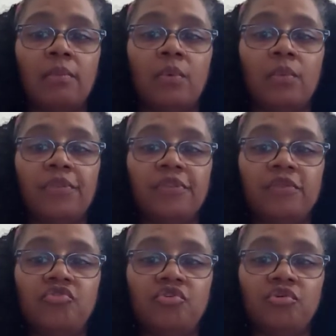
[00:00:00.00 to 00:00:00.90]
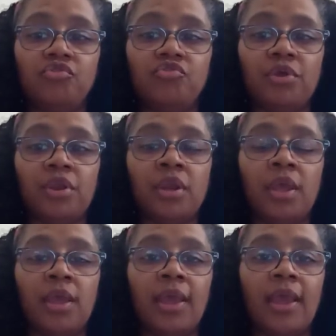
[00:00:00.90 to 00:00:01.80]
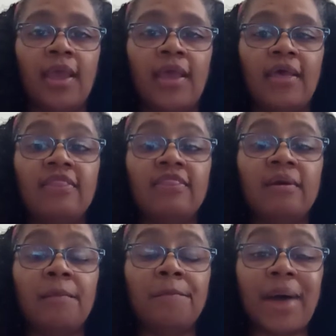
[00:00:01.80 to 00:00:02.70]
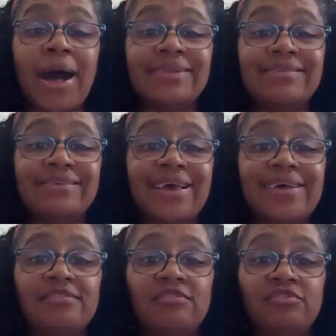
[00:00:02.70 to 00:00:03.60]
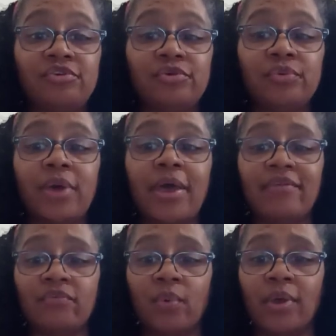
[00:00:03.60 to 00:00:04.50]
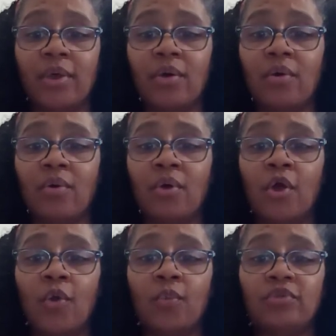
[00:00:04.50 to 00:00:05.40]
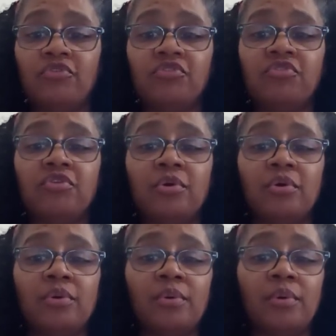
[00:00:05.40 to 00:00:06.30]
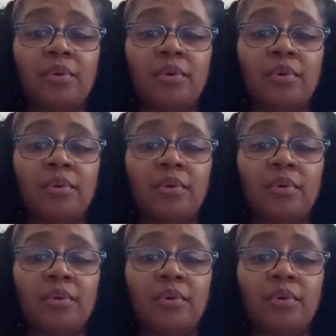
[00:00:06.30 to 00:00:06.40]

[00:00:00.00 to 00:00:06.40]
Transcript: with the children, and the BOT test too as well, which is the